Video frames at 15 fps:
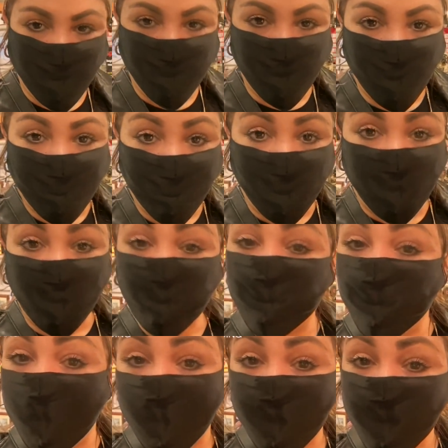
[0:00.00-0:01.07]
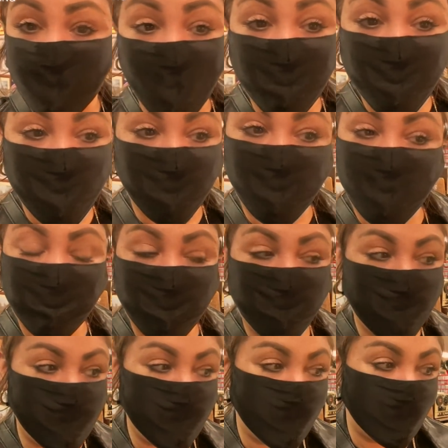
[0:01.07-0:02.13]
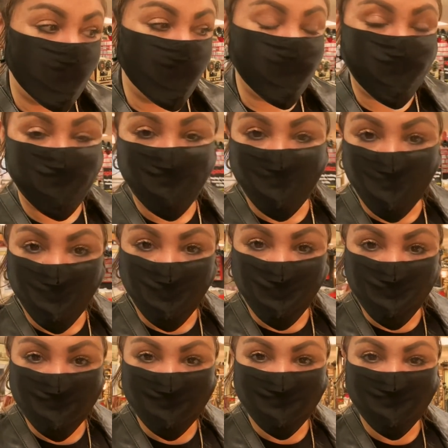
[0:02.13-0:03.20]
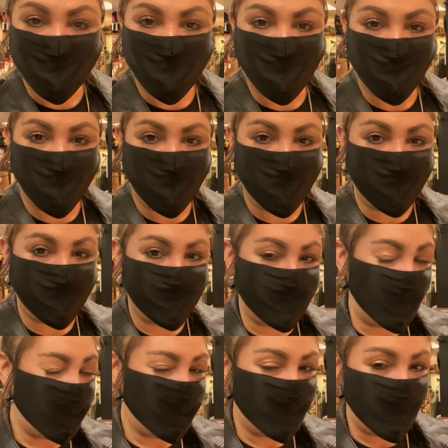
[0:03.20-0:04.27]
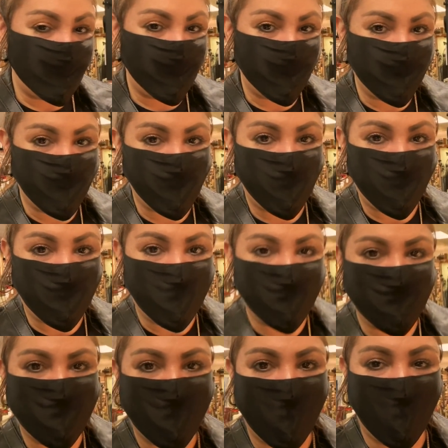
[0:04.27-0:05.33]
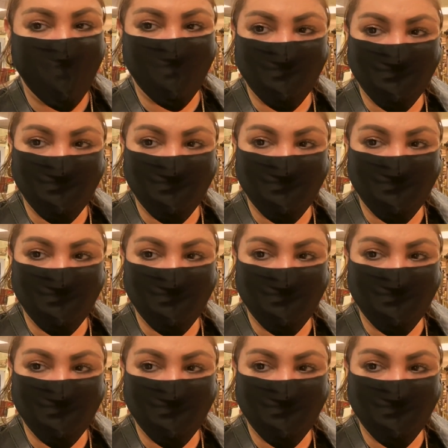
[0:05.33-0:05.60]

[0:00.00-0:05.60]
just one of many shops that I'm going to be visiting, so just want to let you know what's going on today.